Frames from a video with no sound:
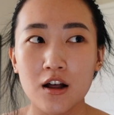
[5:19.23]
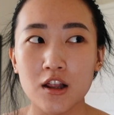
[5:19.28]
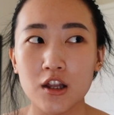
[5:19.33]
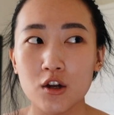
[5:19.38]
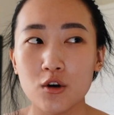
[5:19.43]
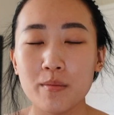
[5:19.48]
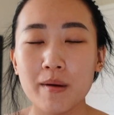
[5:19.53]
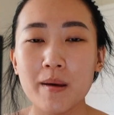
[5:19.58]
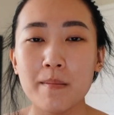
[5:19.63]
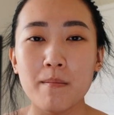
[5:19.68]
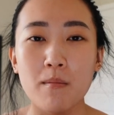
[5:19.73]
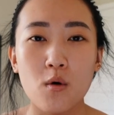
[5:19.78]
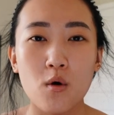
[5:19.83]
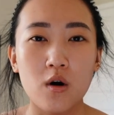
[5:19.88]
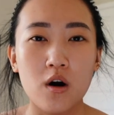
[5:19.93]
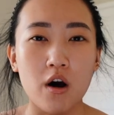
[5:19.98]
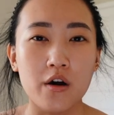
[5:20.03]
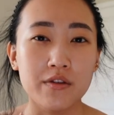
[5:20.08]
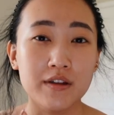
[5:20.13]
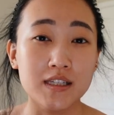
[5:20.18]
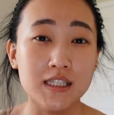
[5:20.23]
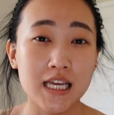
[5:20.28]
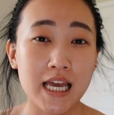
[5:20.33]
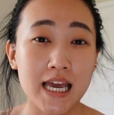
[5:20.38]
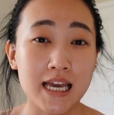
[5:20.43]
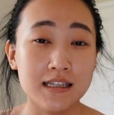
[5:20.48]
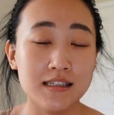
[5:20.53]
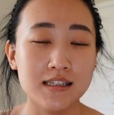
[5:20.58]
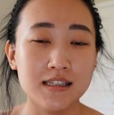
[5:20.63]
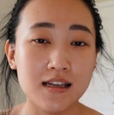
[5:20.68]
a little bit more on the
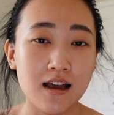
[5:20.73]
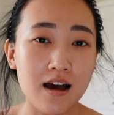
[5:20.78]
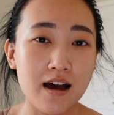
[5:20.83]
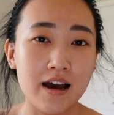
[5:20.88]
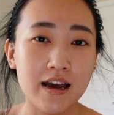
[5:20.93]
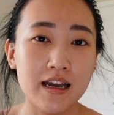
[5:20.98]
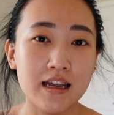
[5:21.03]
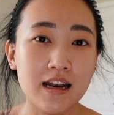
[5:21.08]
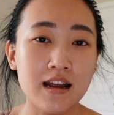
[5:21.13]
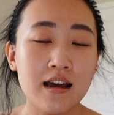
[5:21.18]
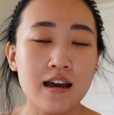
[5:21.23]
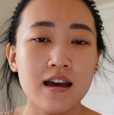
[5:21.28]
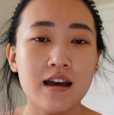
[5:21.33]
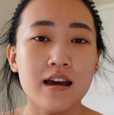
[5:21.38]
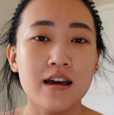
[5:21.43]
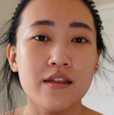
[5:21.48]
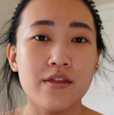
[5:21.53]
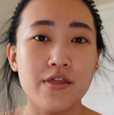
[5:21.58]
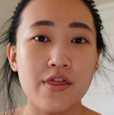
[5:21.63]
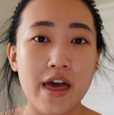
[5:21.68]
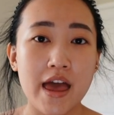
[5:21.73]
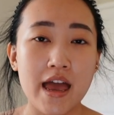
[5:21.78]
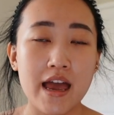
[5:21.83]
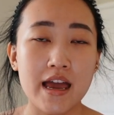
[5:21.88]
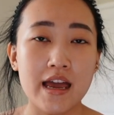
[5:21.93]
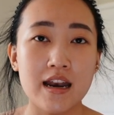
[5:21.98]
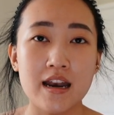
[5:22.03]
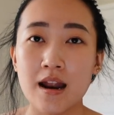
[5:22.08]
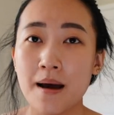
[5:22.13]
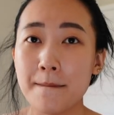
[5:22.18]
tan side
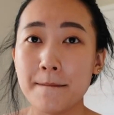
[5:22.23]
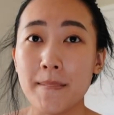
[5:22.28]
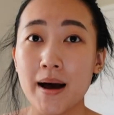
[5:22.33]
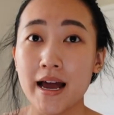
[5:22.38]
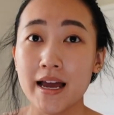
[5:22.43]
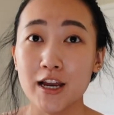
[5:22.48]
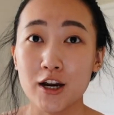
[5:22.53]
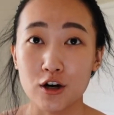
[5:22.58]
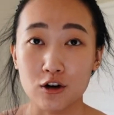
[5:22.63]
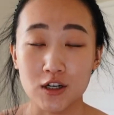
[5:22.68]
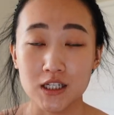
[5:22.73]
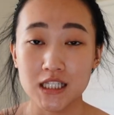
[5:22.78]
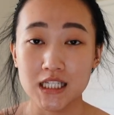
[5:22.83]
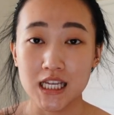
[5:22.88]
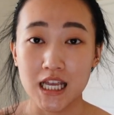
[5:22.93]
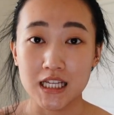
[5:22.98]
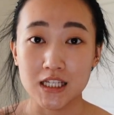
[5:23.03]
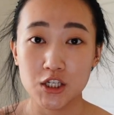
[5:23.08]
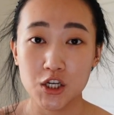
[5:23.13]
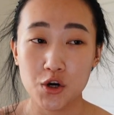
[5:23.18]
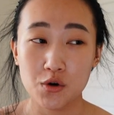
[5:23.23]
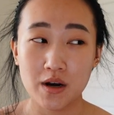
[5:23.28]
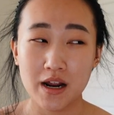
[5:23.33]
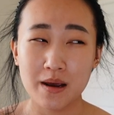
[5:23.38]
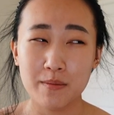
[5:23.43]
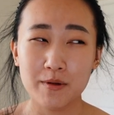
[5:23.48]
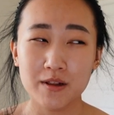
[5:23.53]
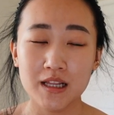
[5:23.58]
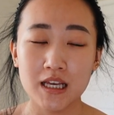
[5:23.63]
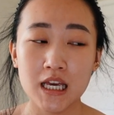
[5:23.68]
than my current skin tone,
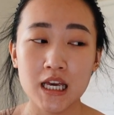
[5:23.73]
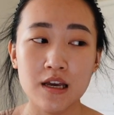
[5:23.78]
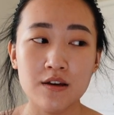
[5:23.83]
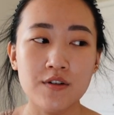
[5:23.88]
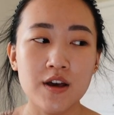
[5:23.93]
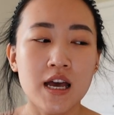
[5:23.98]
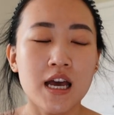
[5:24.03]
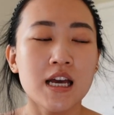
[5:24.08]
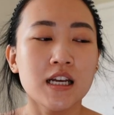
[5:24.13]
I believe.